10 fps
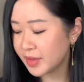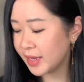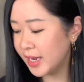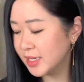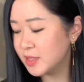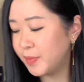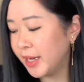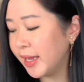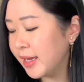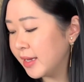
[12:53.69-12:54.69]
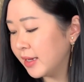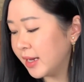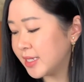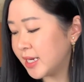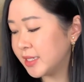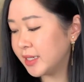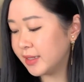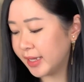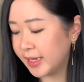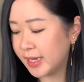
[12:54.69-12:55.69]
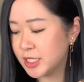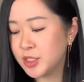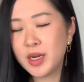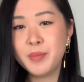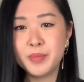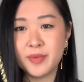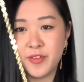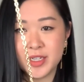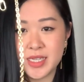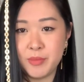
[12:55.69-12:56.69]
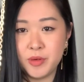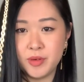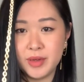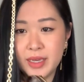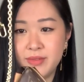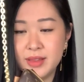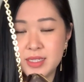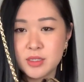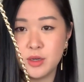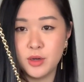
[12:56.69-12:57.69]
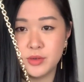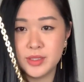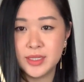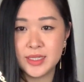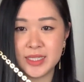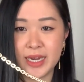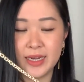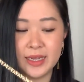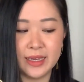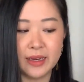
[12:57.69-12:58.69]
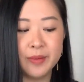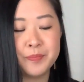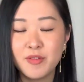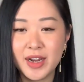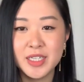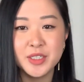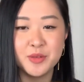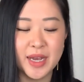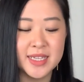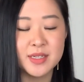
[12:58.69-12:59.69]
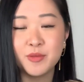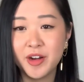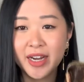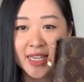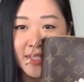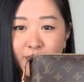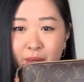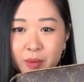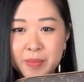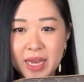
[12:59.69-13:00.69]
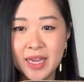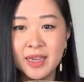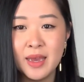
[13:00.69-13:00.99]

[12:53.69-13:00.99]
And it's by attaching like a strap, for example, even this gold chain here around your waist, and wearing it as a belt bag.